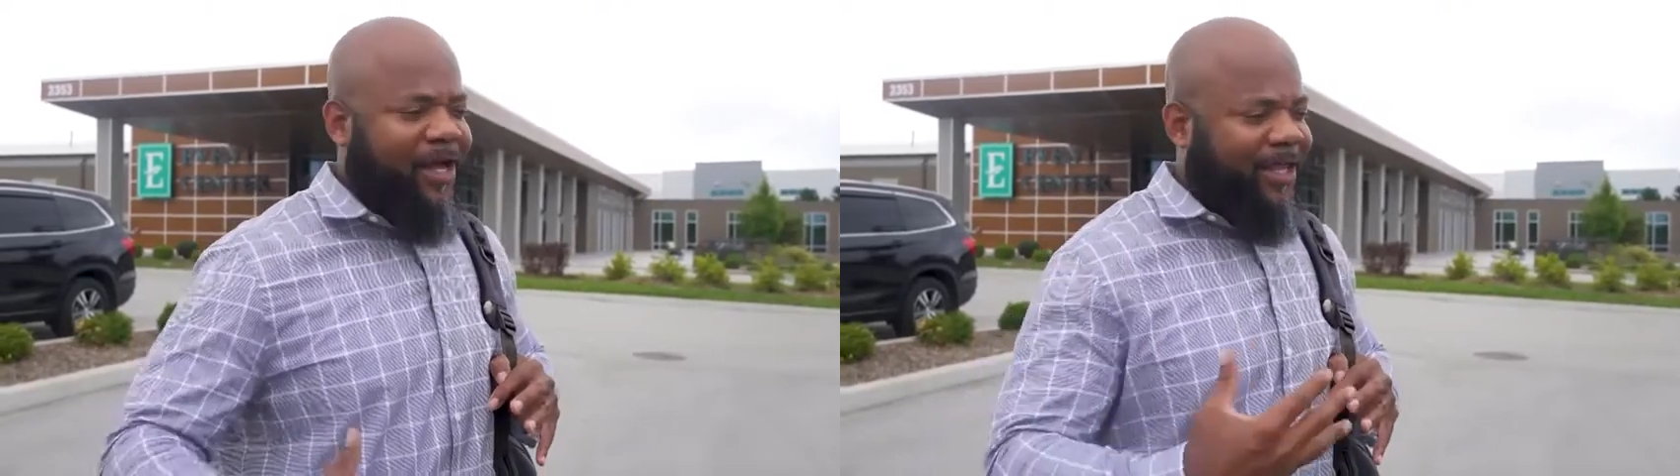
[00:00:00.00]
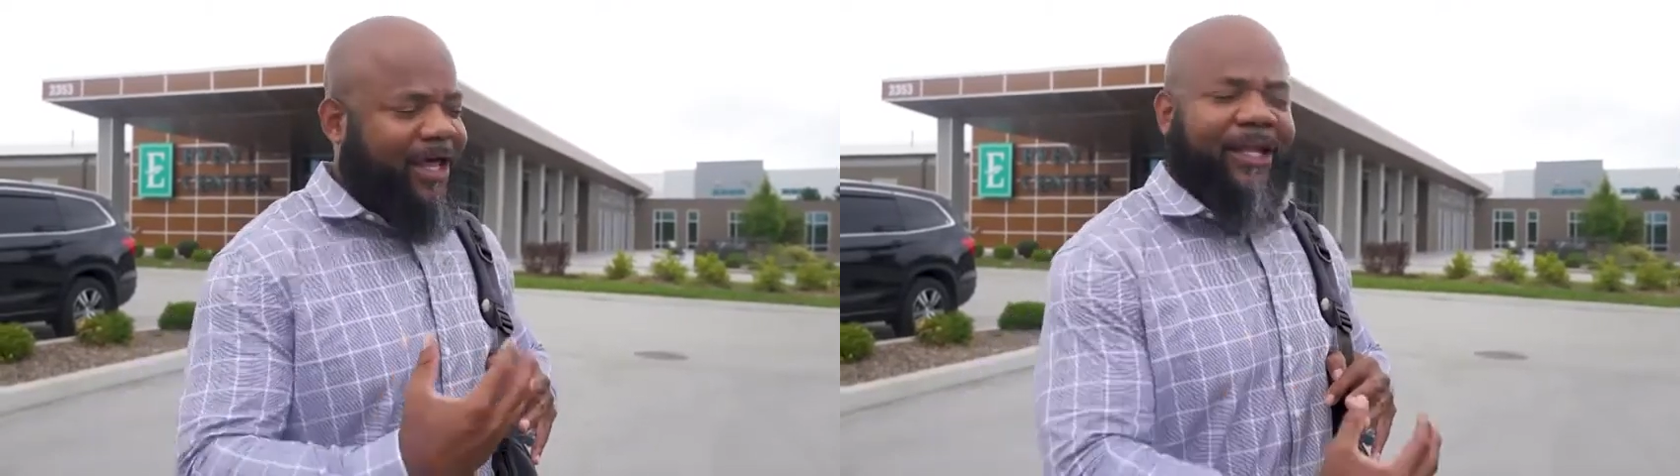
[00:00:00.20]

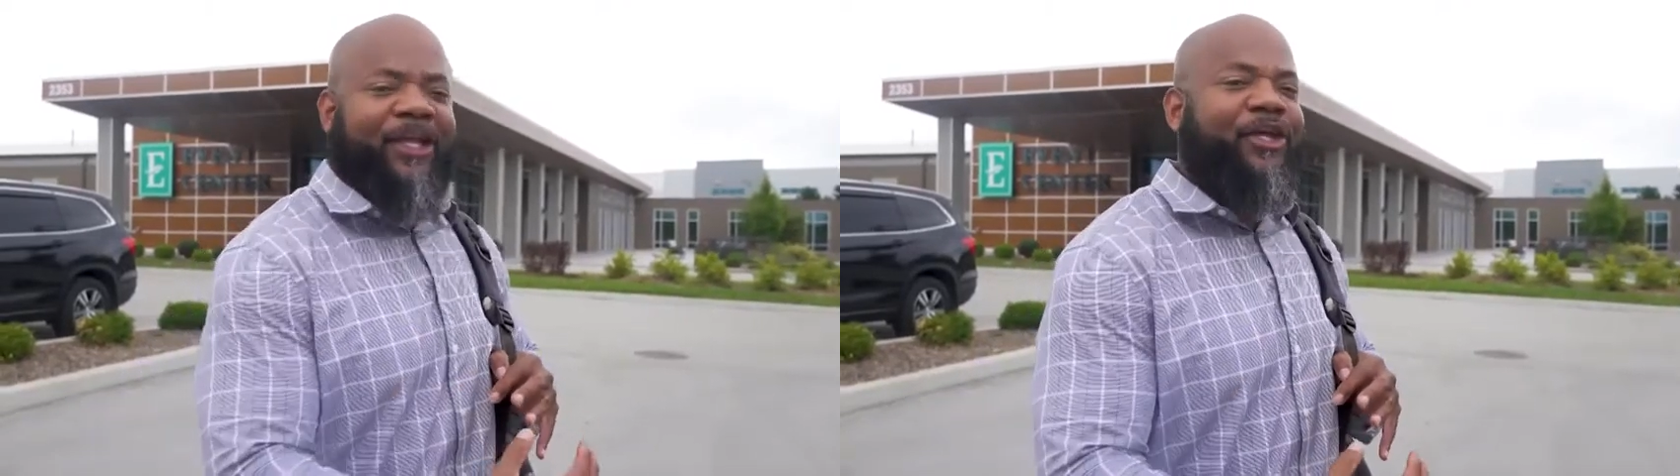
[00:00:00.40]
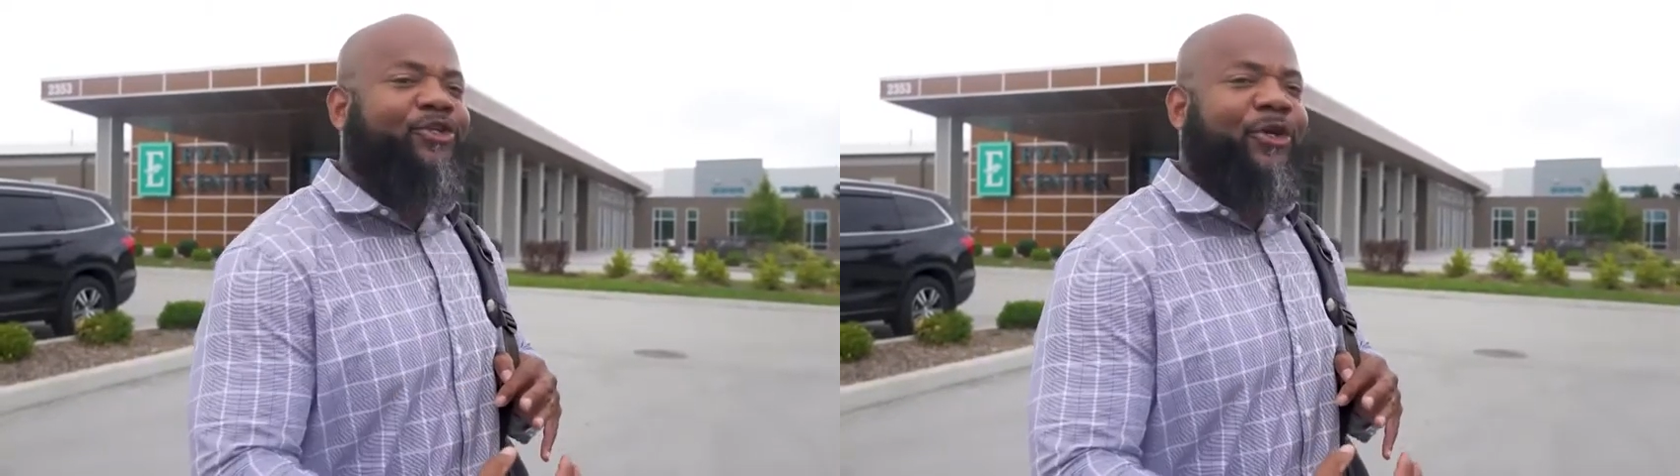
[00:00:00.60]
A lot of
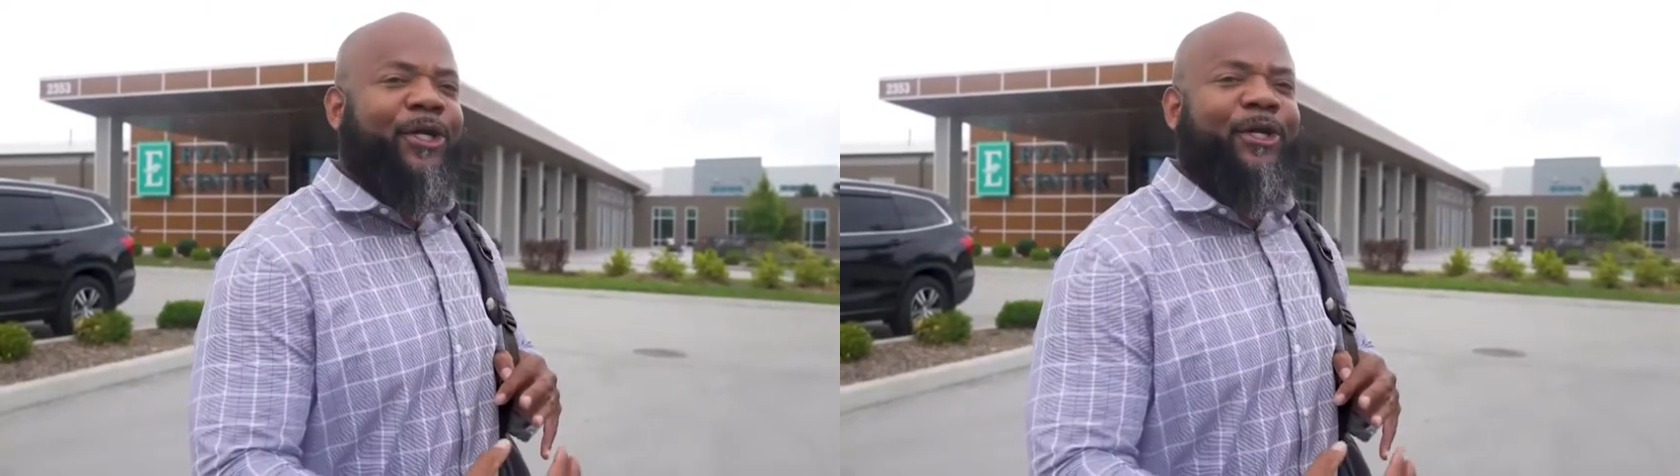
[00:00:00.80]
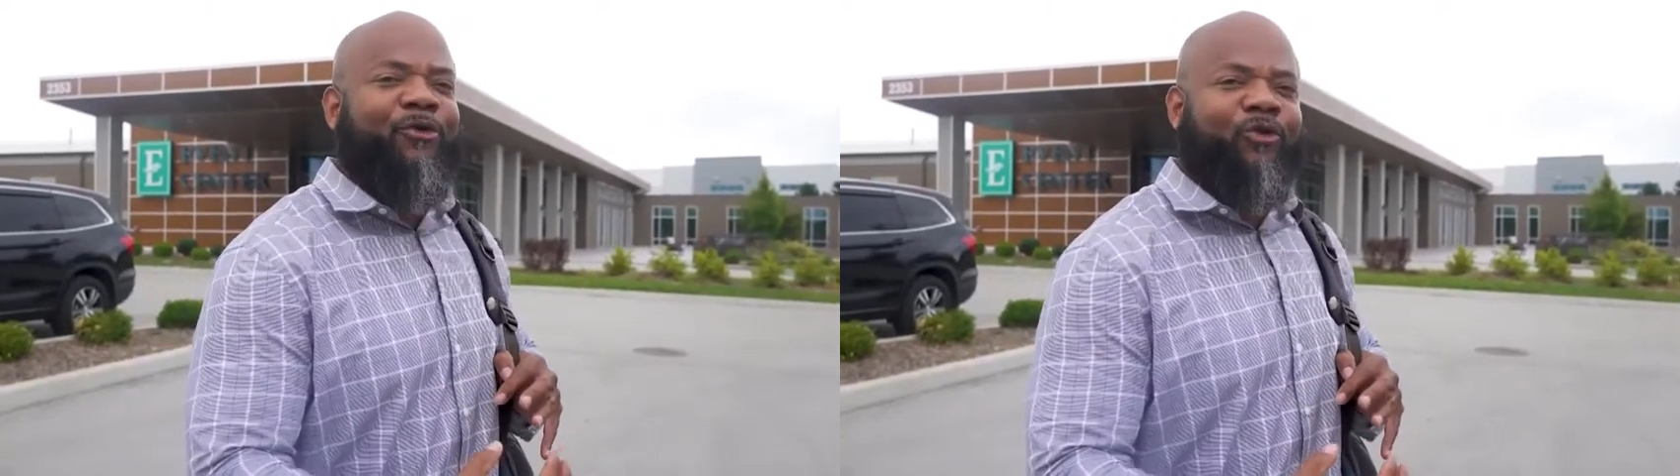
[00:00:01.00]
leaders are
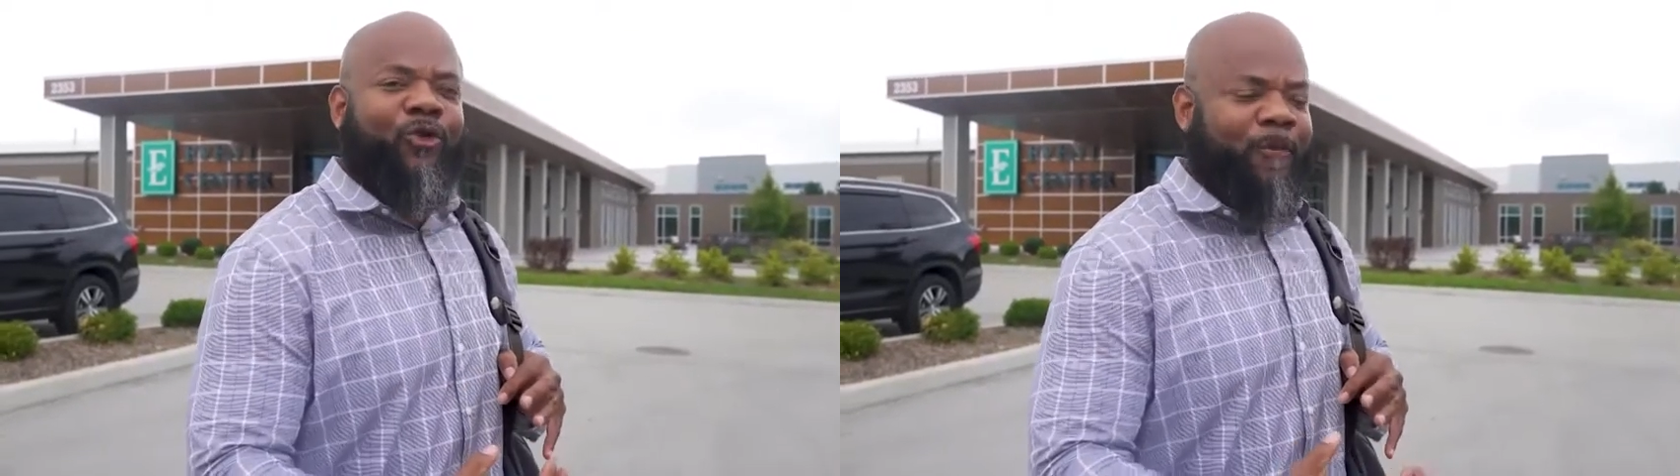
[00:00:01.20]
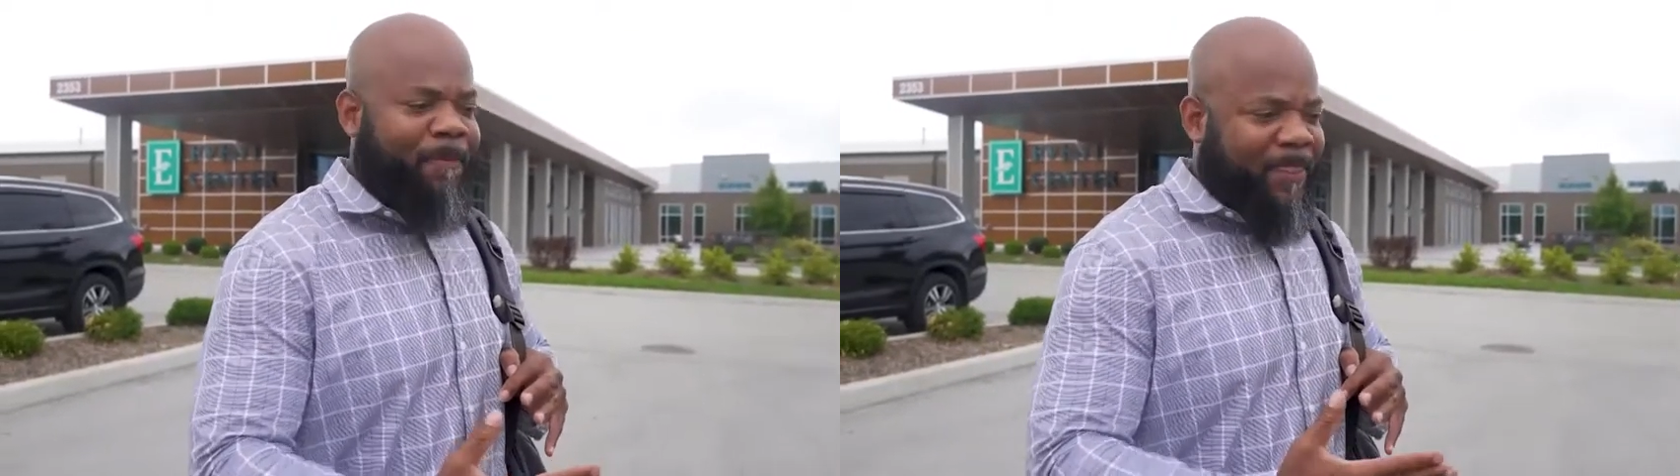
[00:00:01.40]
in the
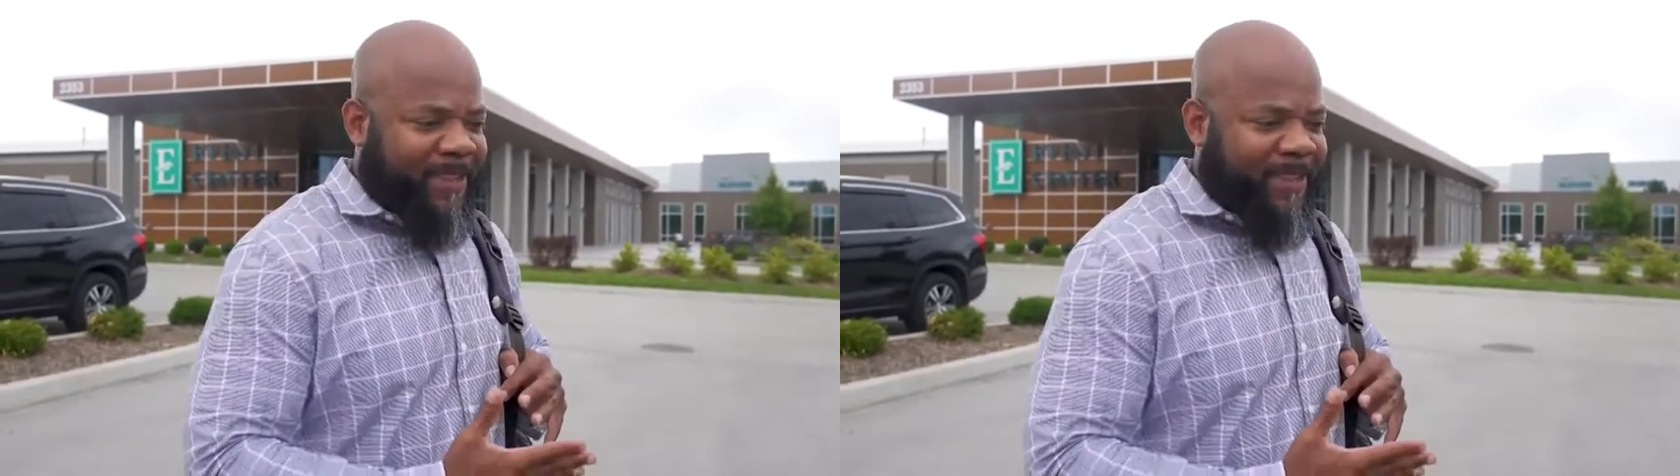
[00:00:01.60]
room.